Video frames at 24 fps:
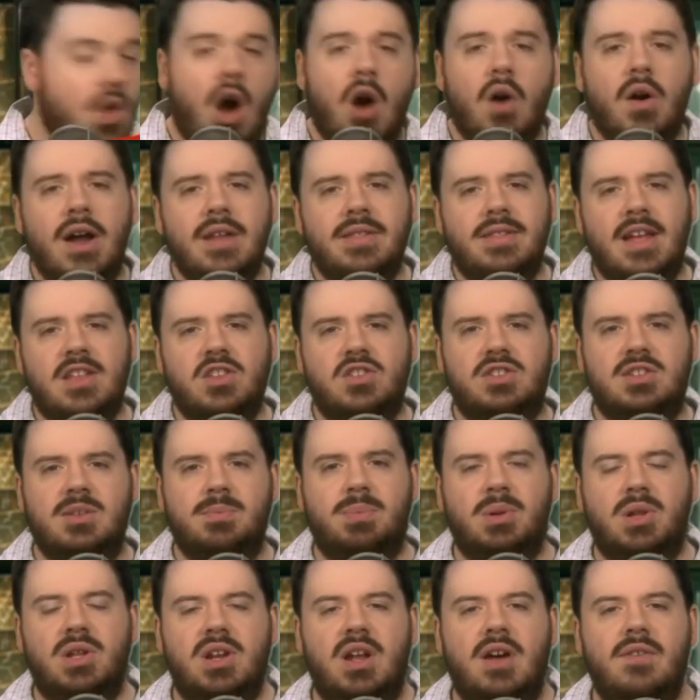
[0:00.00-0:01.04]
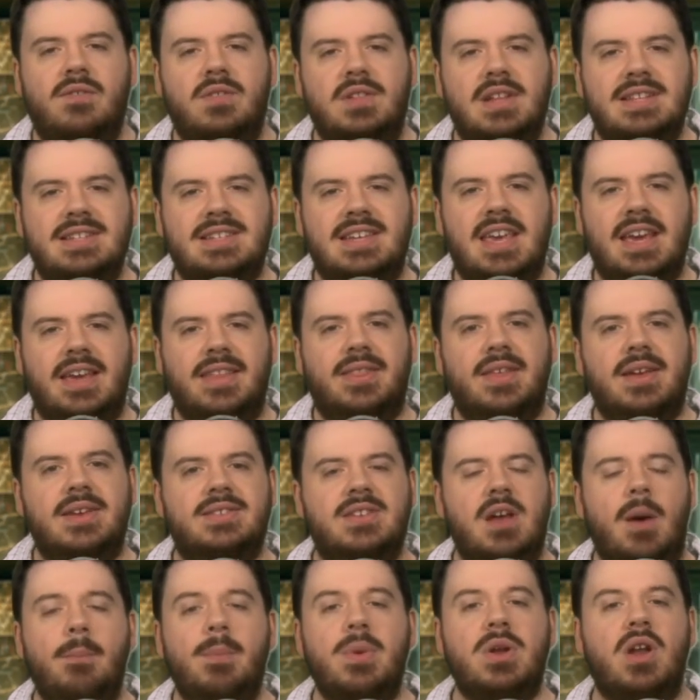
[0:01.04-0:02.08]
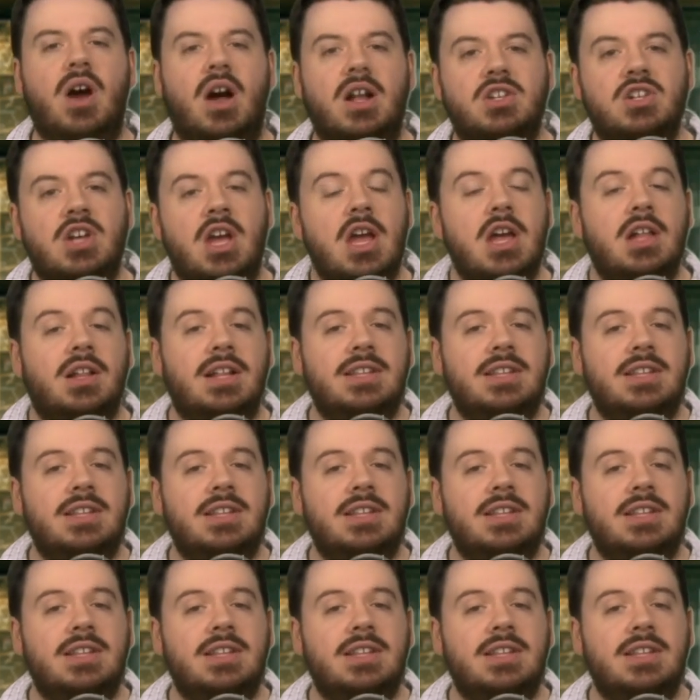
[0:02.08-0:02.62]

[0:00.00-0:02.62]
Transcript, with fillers: All right, that's simple enough. Let's kick things up a notch.